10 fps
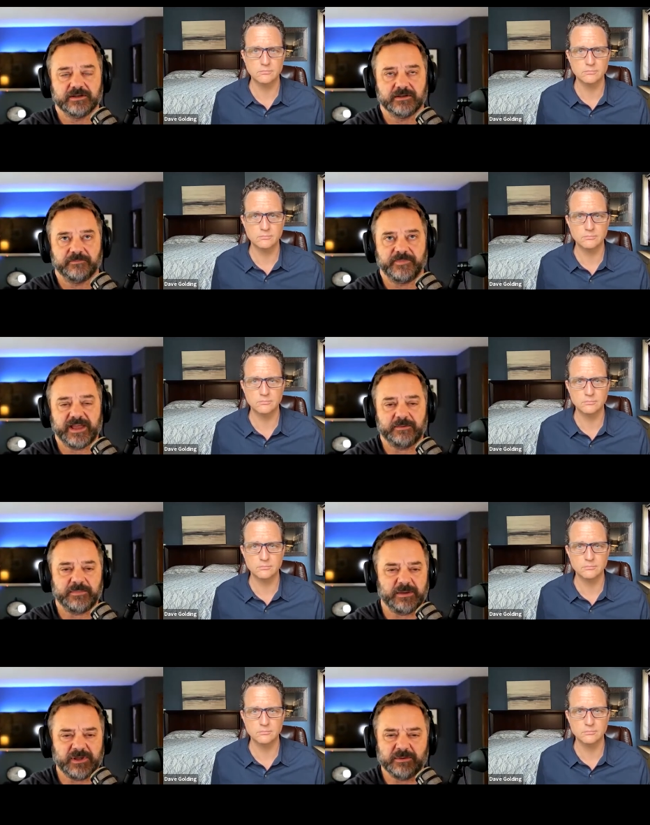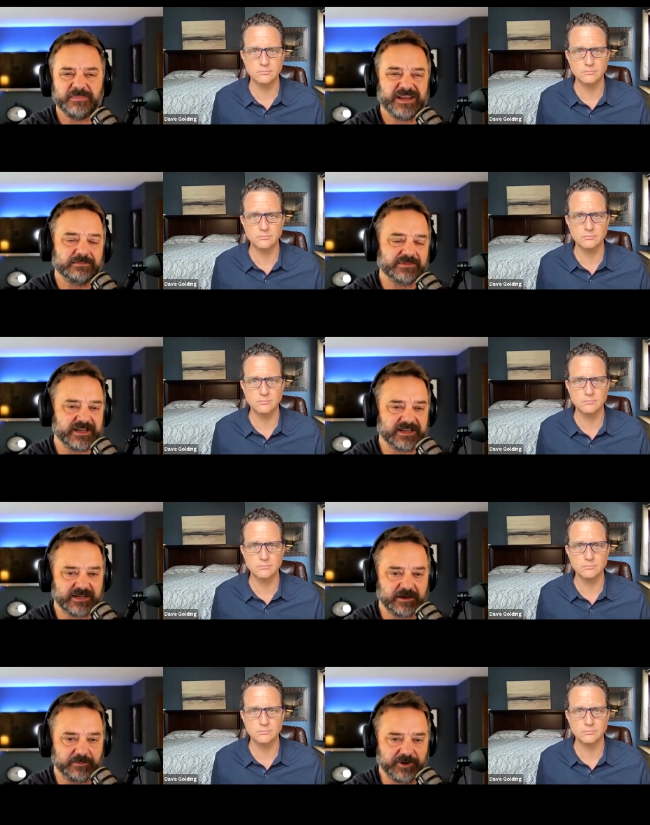Speaker 1: that maybe a medium sized
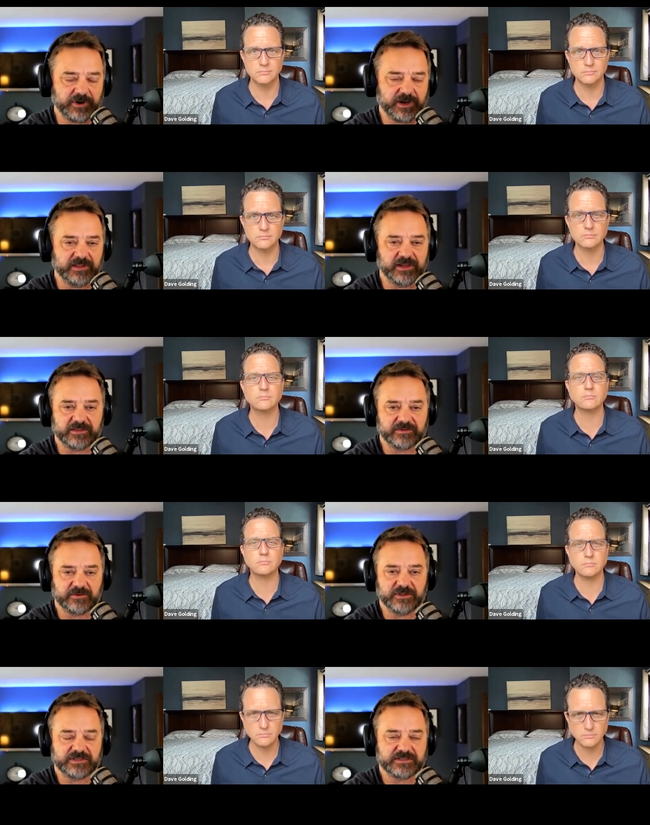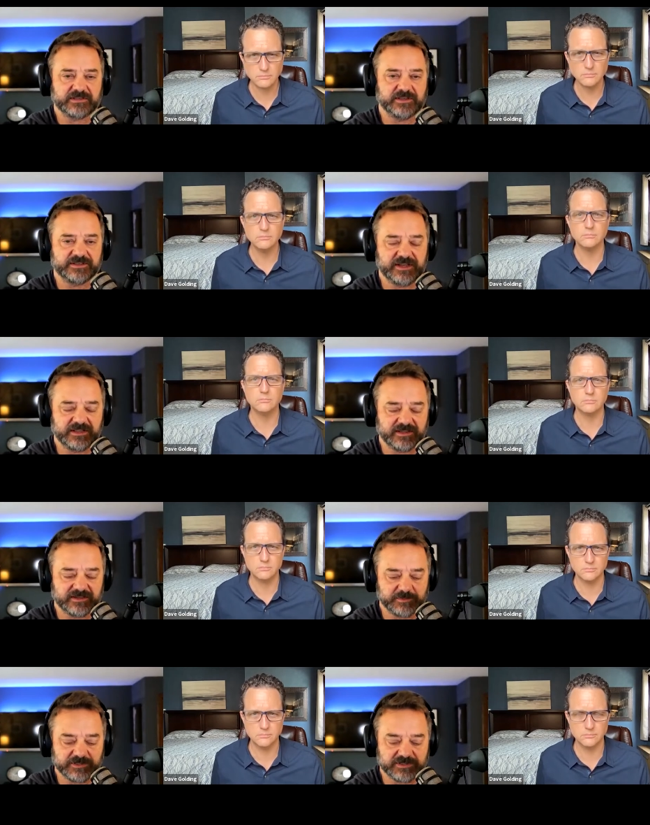company right like so let's let's take this
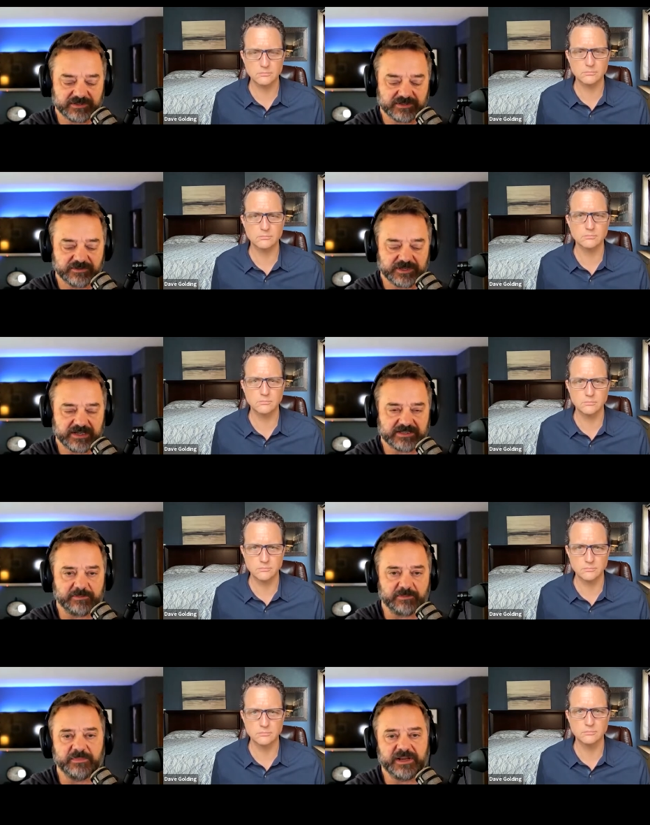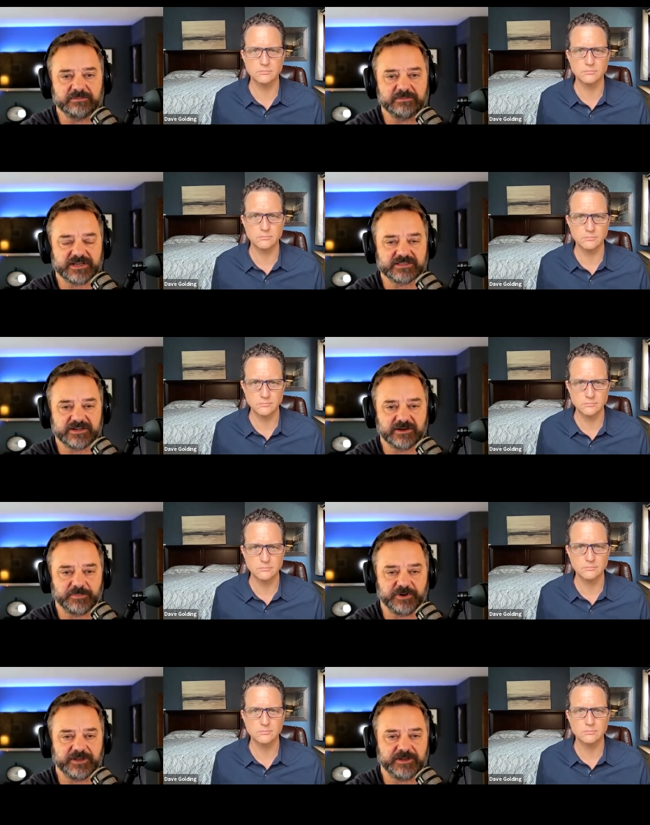business use case i'm a medium sized
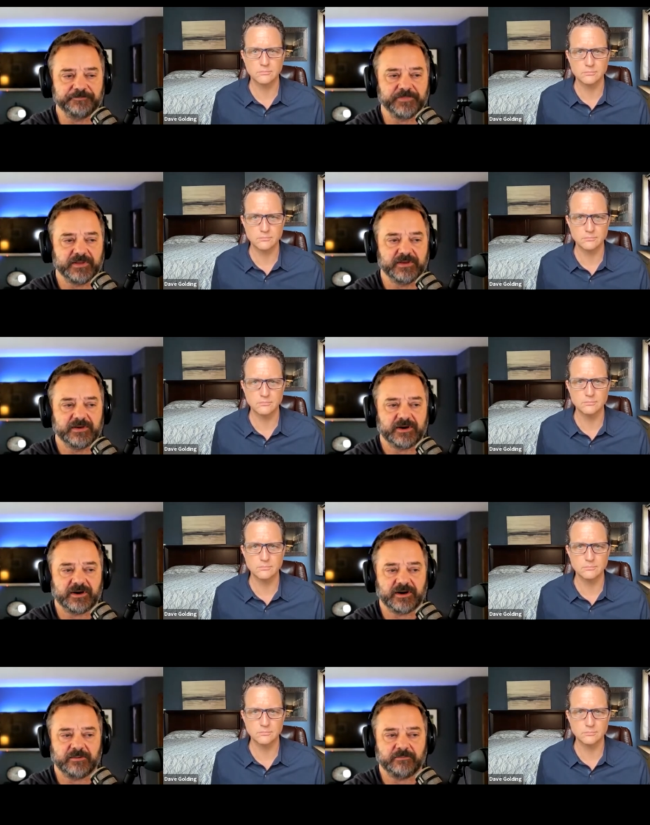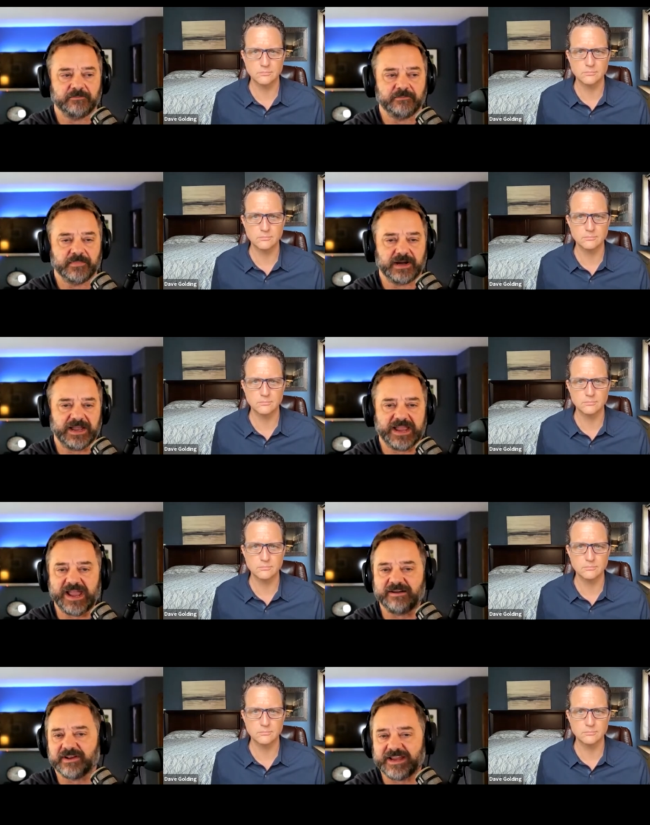company um i
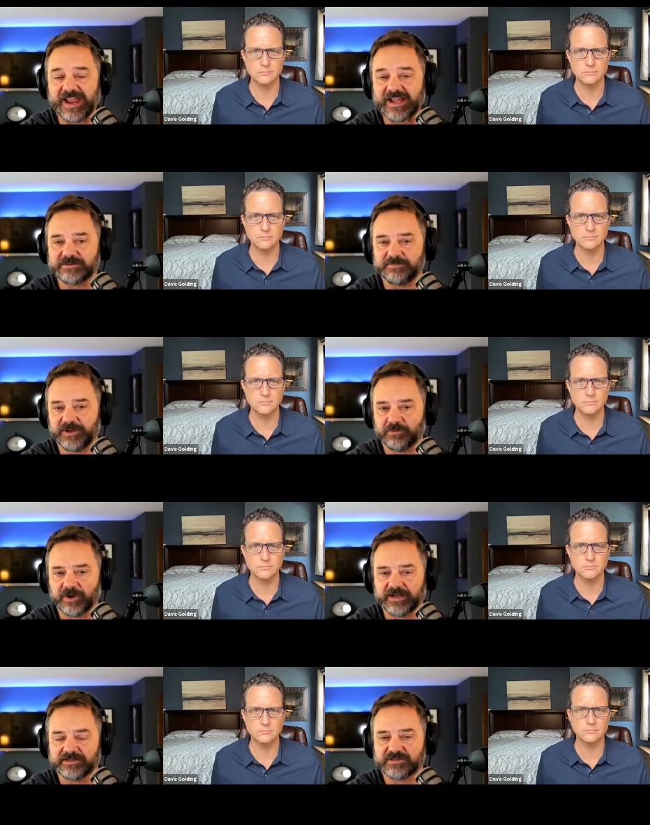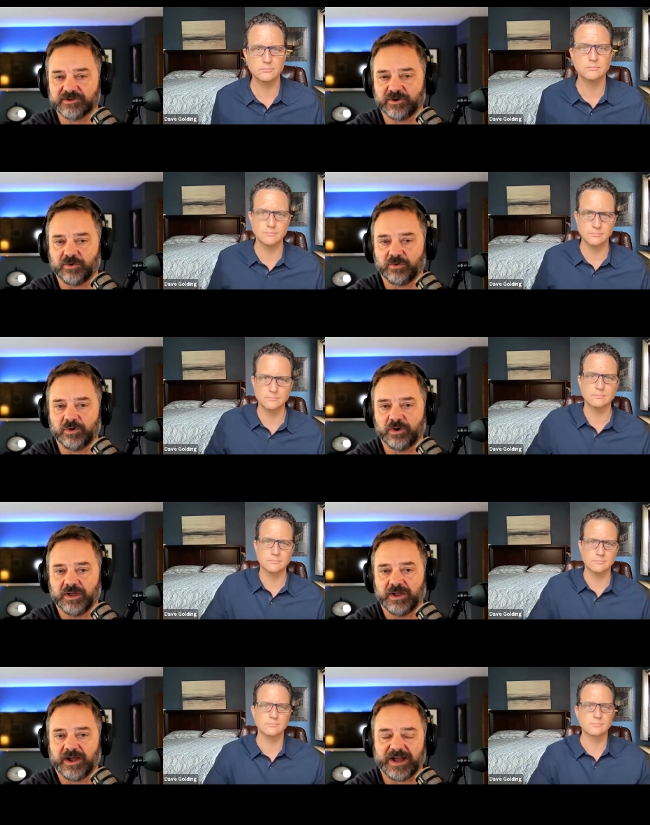have a casb right so
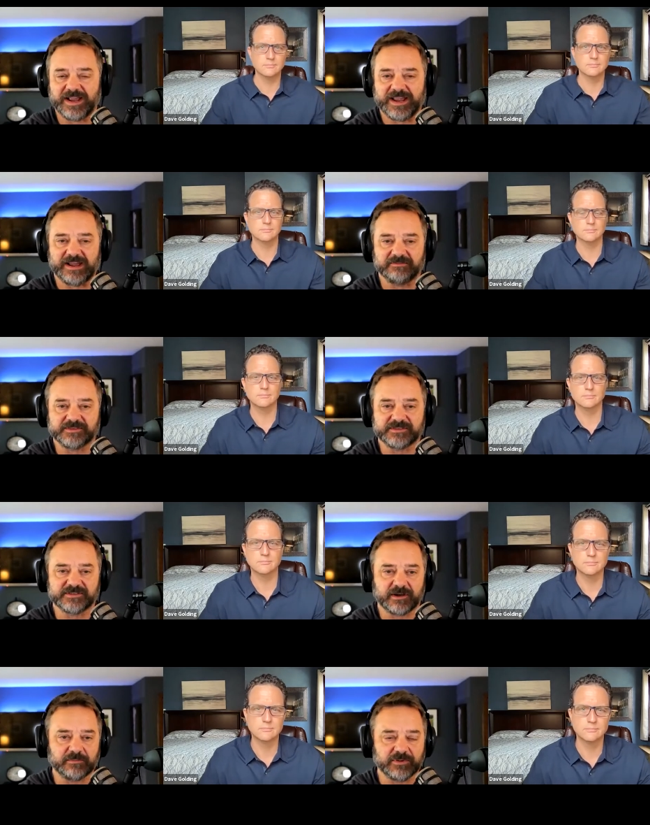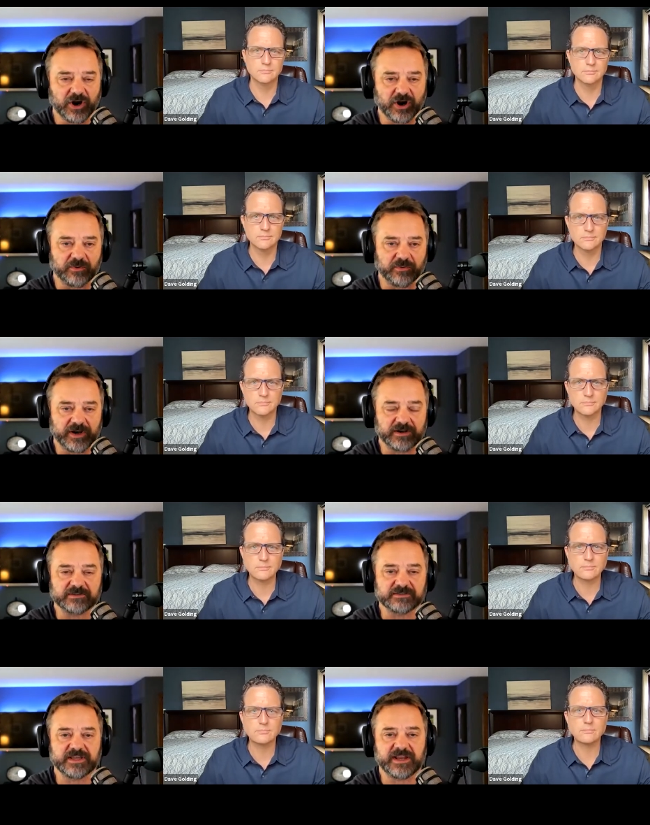i have some
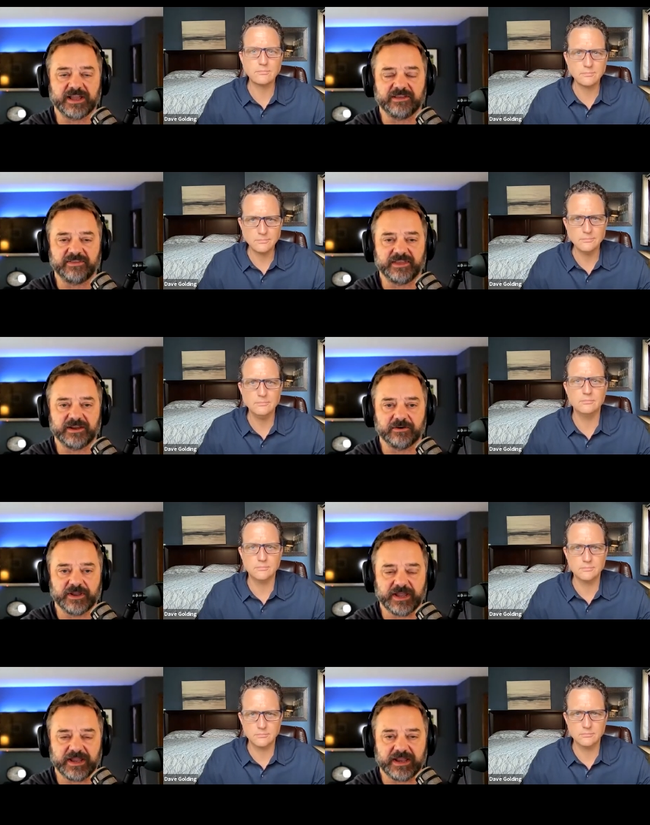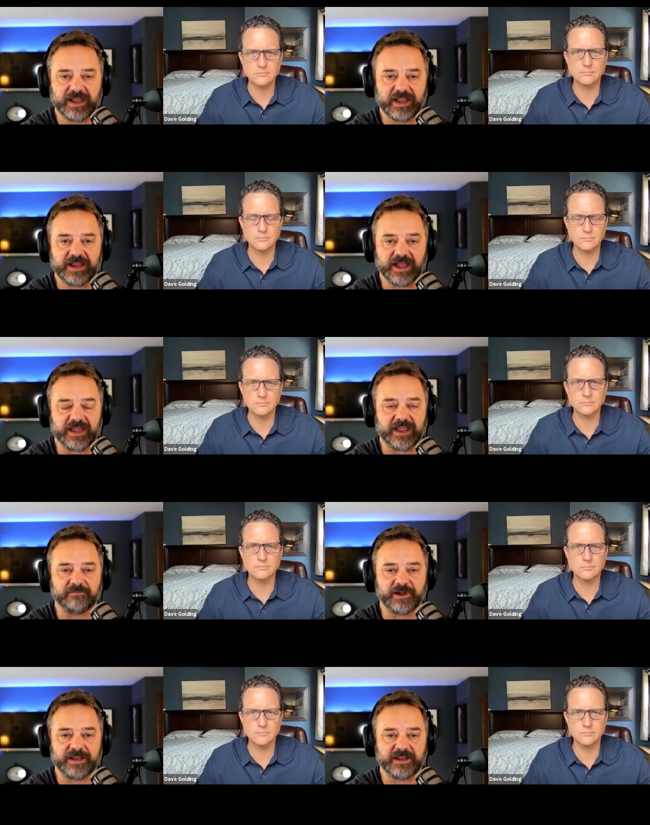guardrails and i think okay hey i have
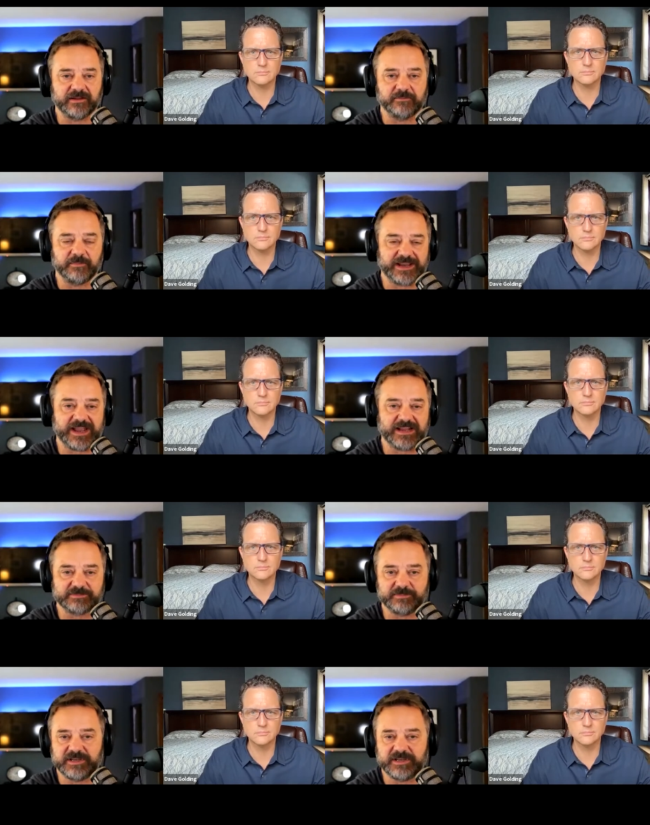my my casb